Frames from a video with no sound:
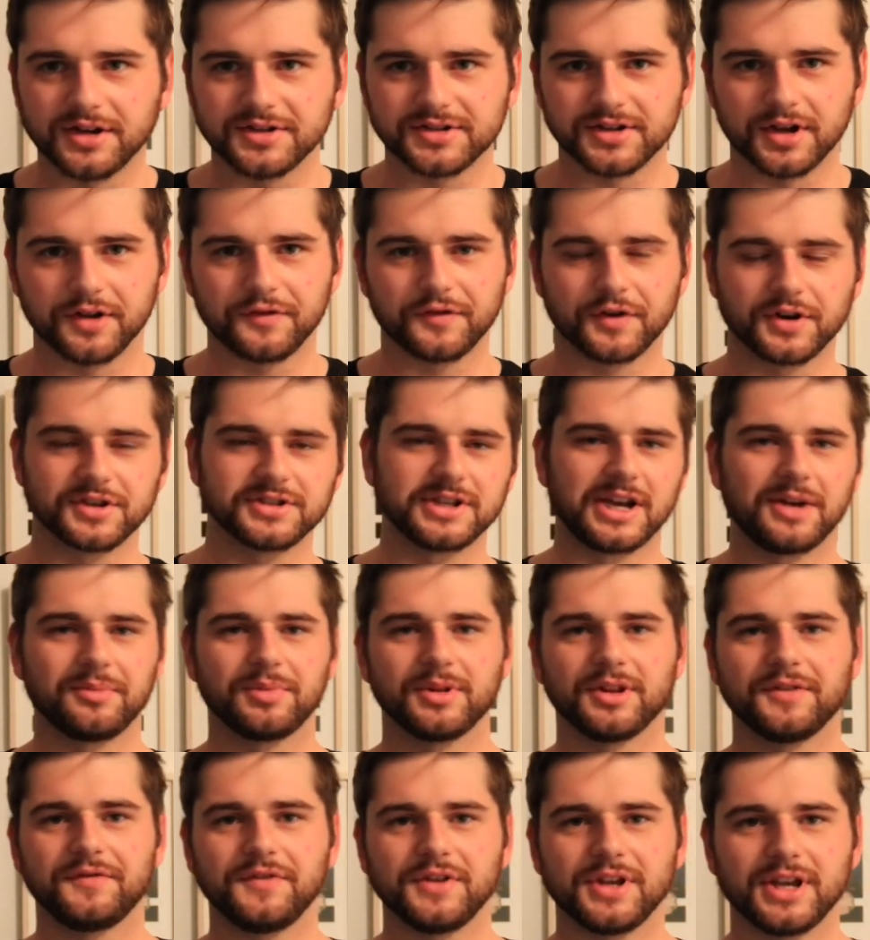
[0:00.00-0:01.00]
So for
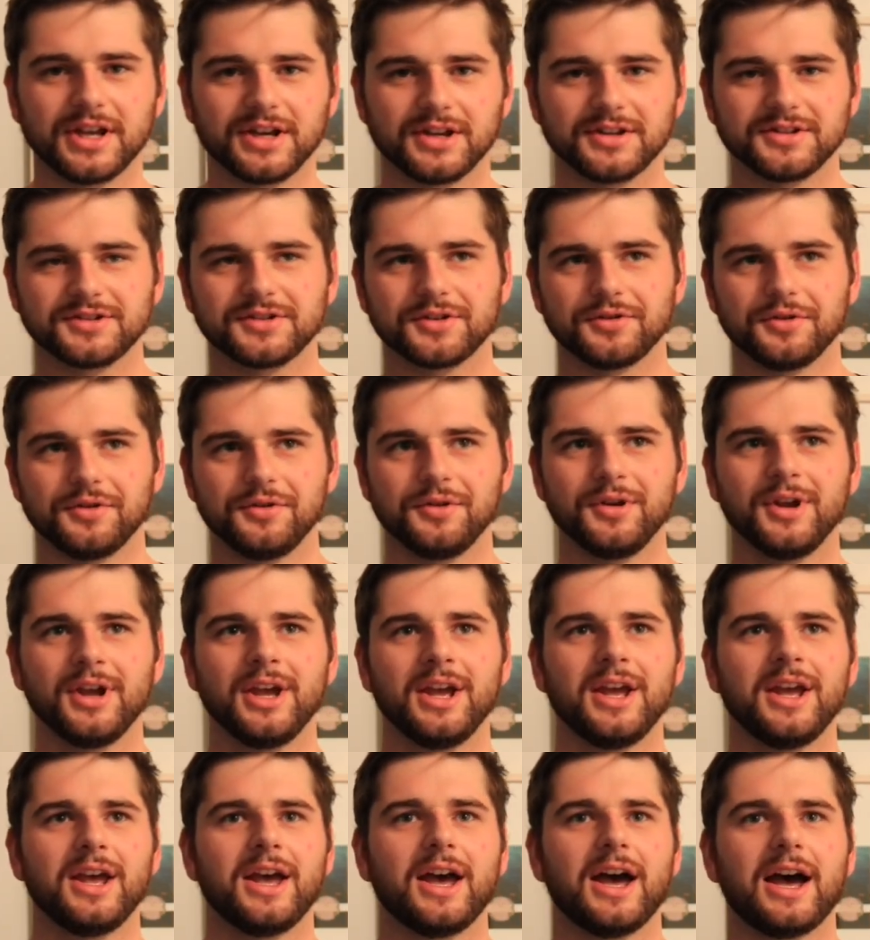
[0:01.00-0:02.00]
example, if you get into
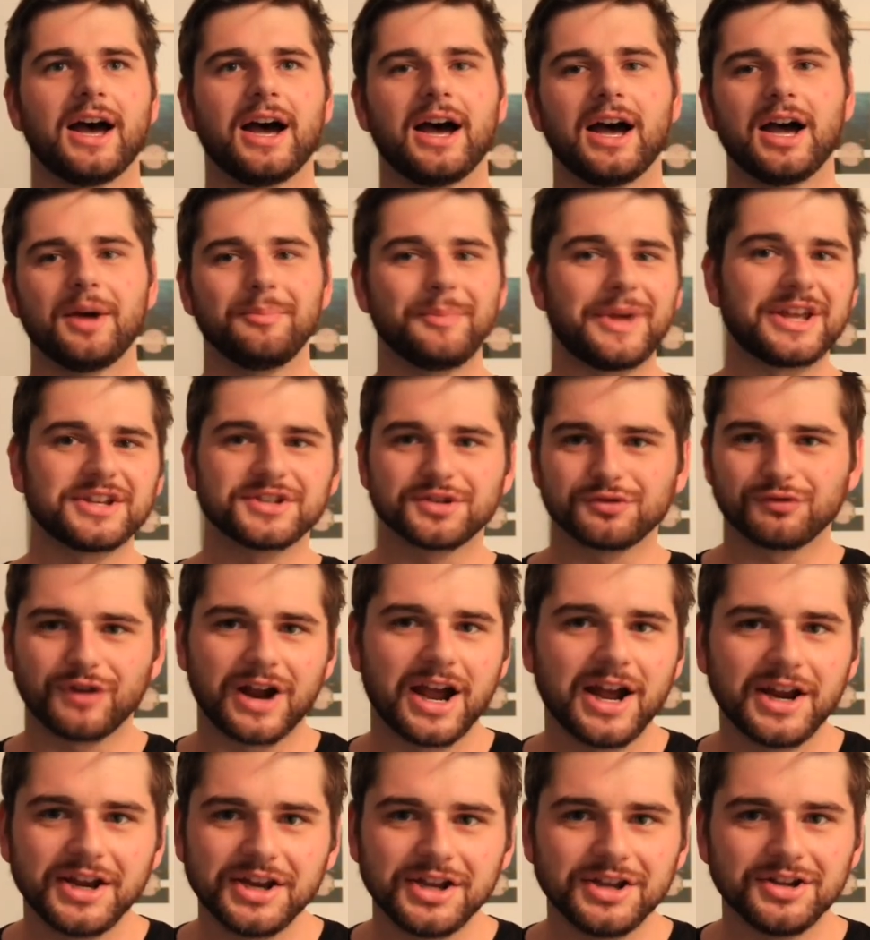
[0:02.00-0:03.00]
a
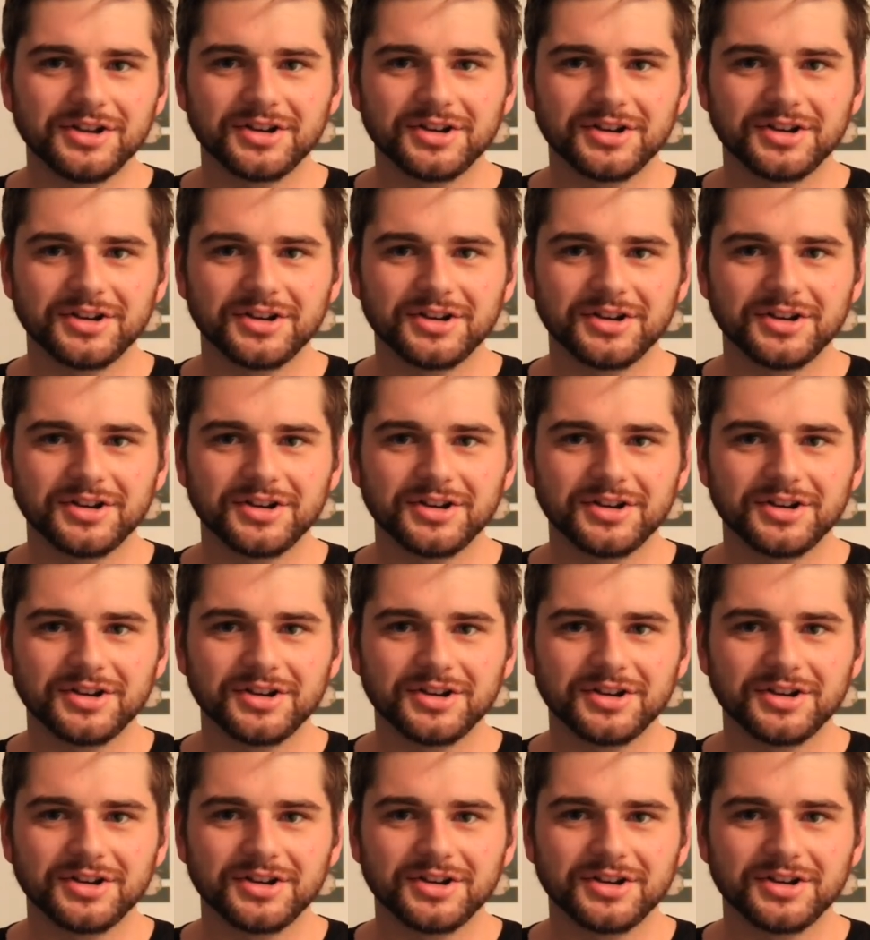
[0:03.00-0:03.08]
Maserati,